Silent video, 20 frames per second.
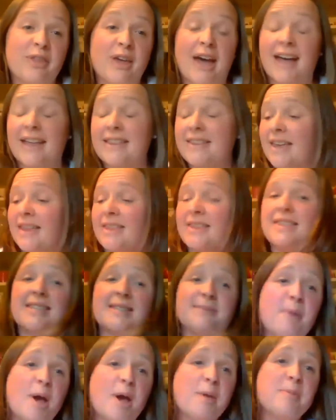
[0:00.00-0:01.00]
that at this
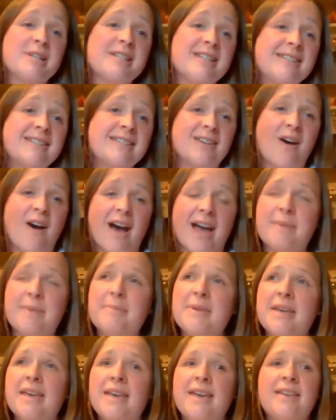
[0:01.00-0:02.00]
moment in time,
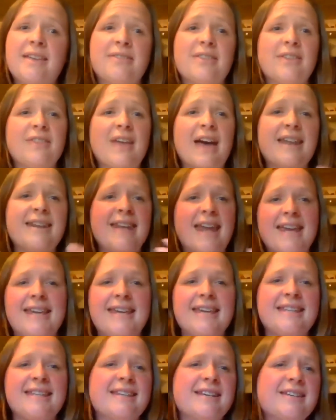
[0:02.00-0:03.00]
that
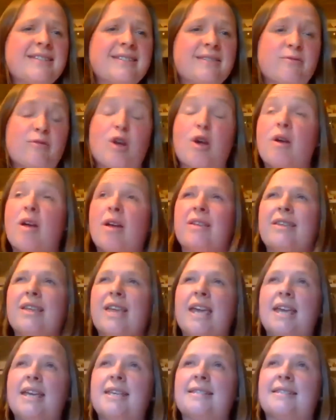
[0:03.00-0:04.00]
nakedness
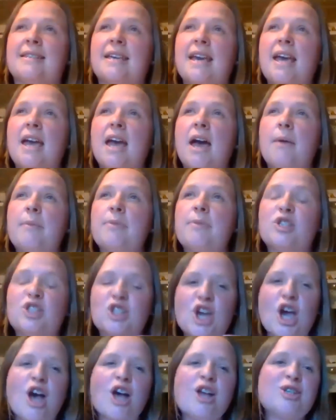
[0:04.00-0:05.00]
is, the
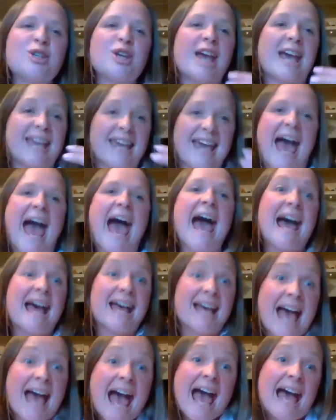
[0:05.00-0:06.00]
church
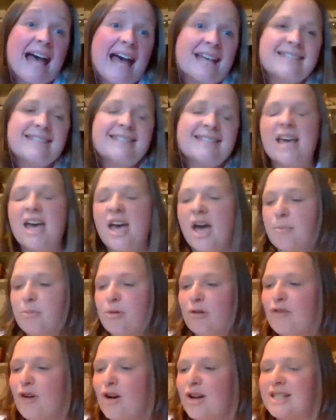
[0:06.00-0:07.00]
has
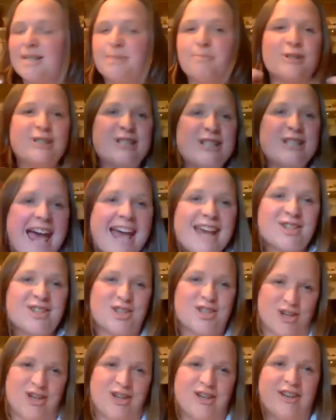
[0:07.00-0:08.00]
provided
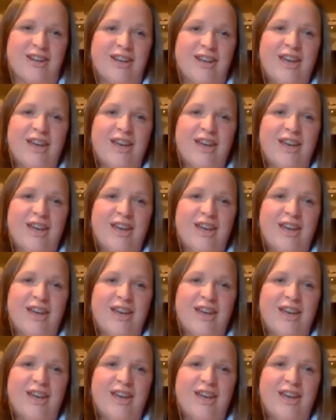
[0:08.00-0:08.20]
protection